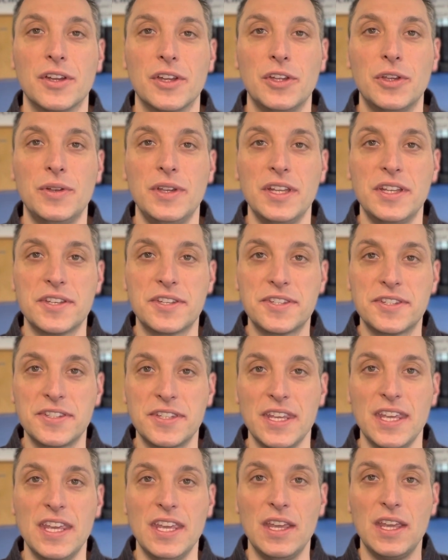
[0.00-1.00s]
You need to
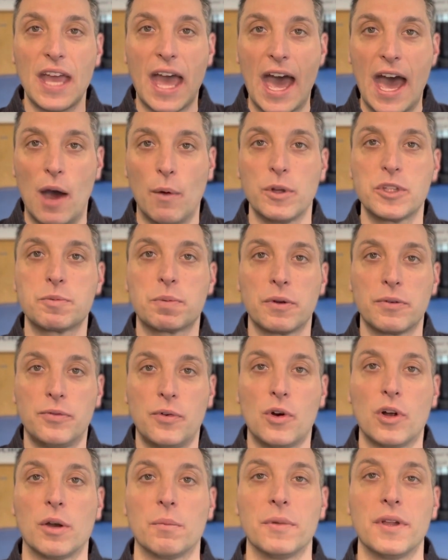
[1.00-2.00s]
see how it's
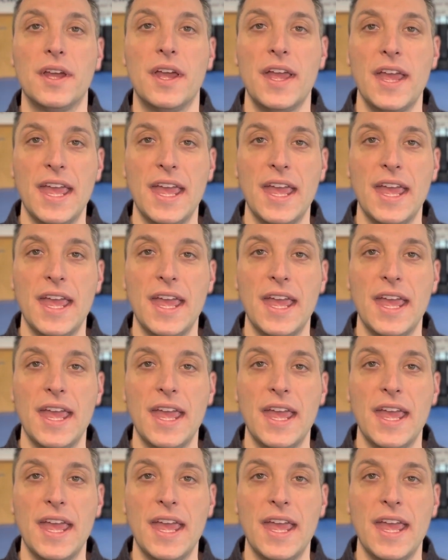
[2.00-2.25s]
performed.